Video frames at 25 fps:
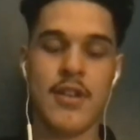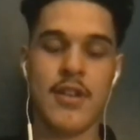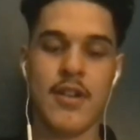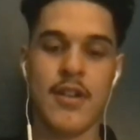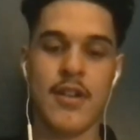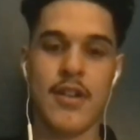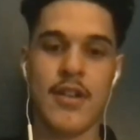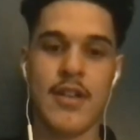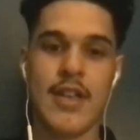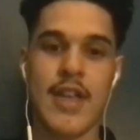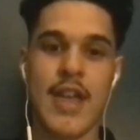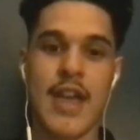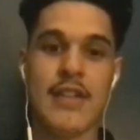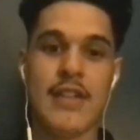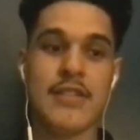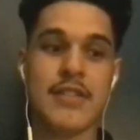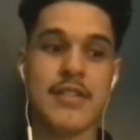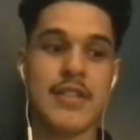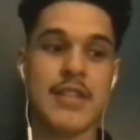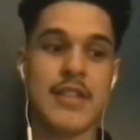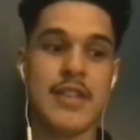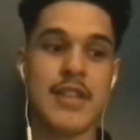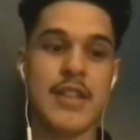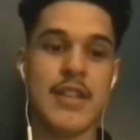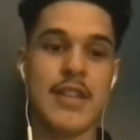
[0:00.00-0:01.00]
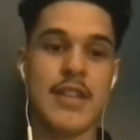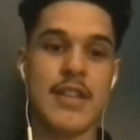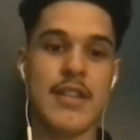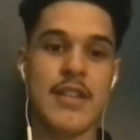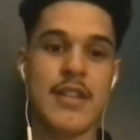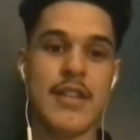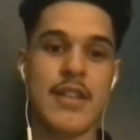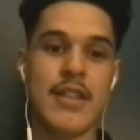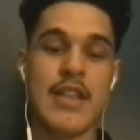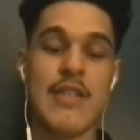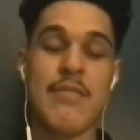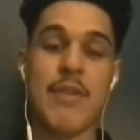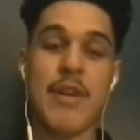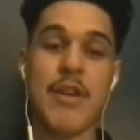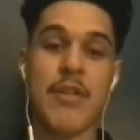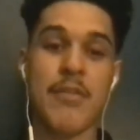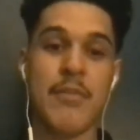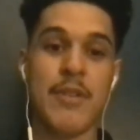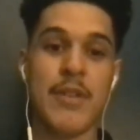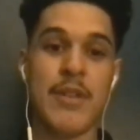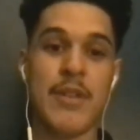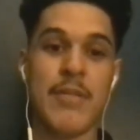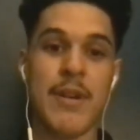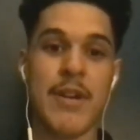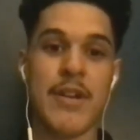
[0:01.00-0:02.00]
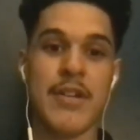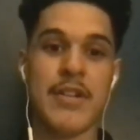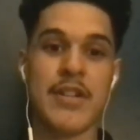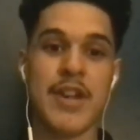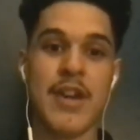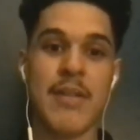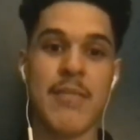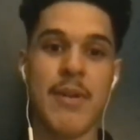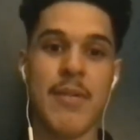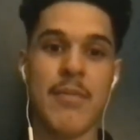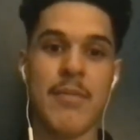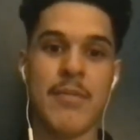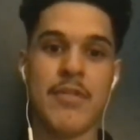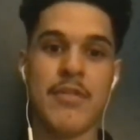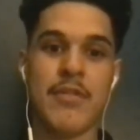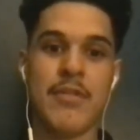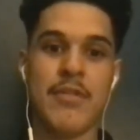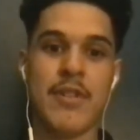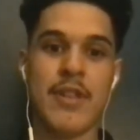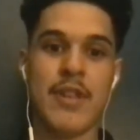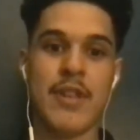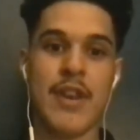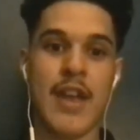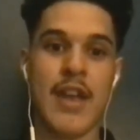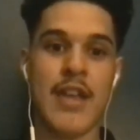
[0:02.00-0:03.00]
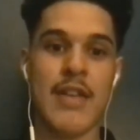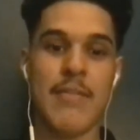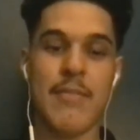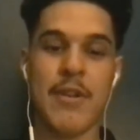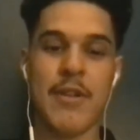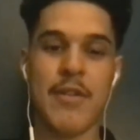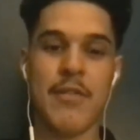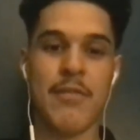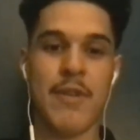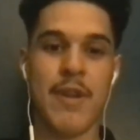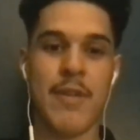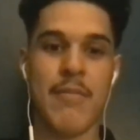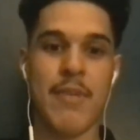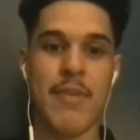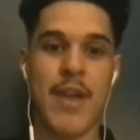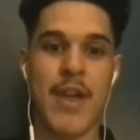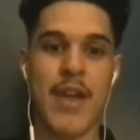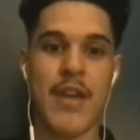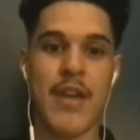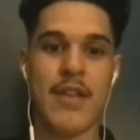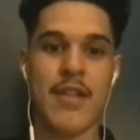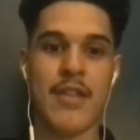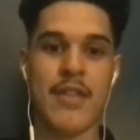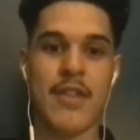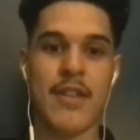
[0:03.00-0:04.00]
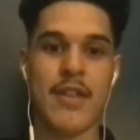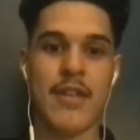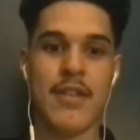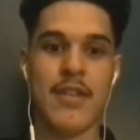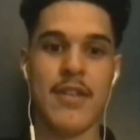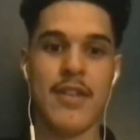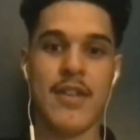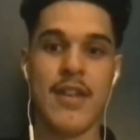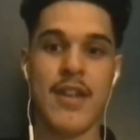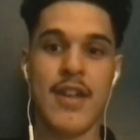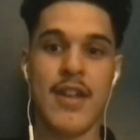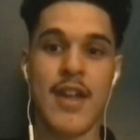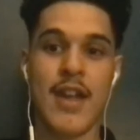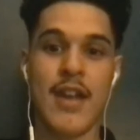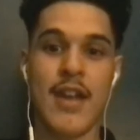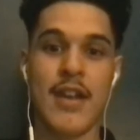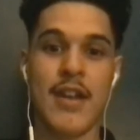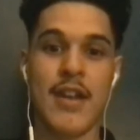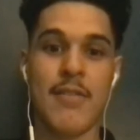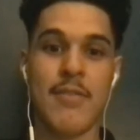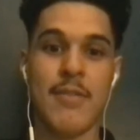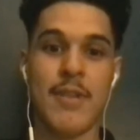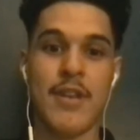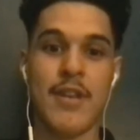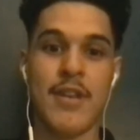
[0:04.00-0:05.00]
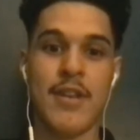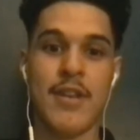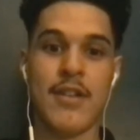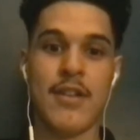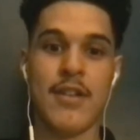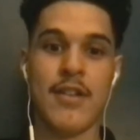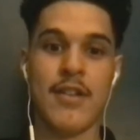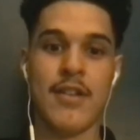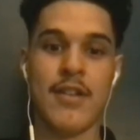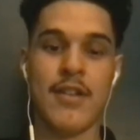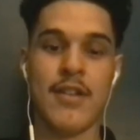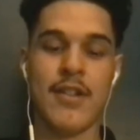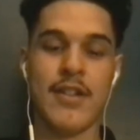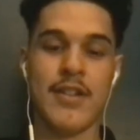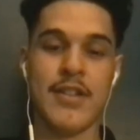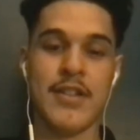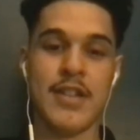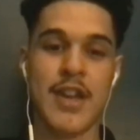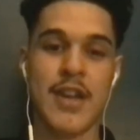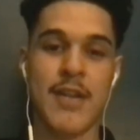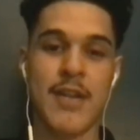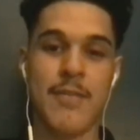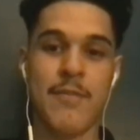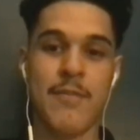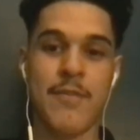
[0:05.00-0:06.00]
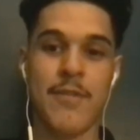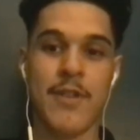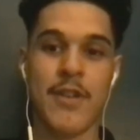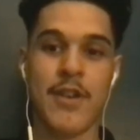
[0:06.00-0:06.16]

he actually emailed me about a job opportunity, and I emailed him right back, and then I ended up getting a job for a